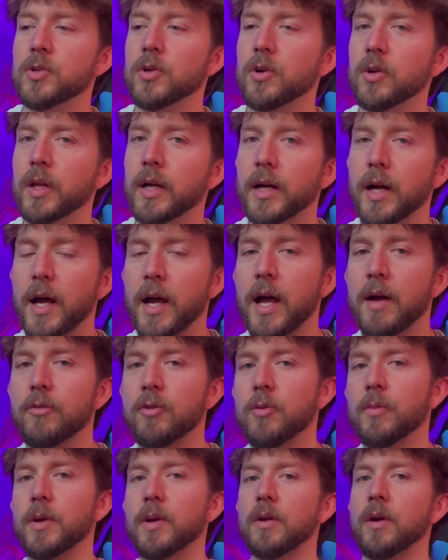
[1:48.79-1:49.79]
You know, like I have
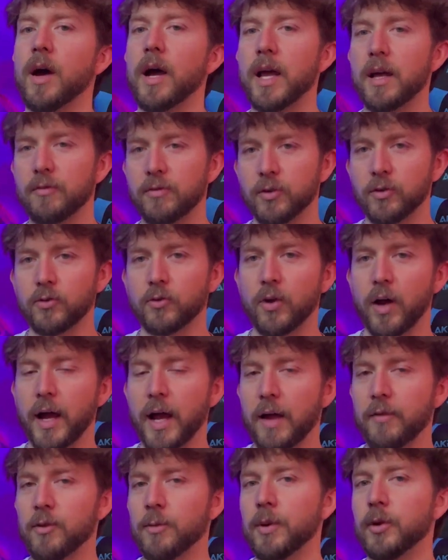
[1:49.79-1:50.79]

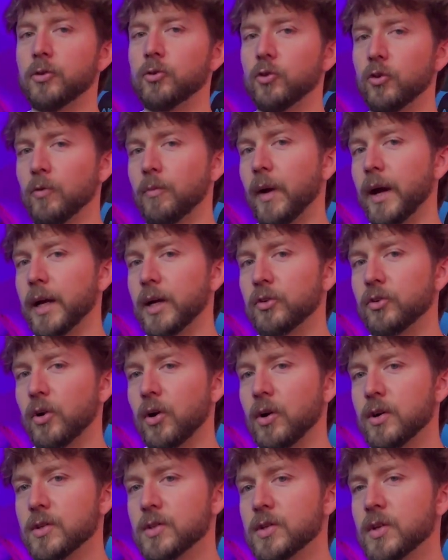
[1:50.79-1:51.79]
them in two of my
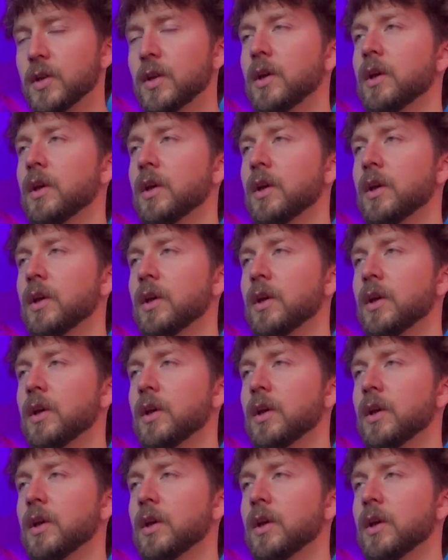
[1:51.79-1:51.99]
guitars,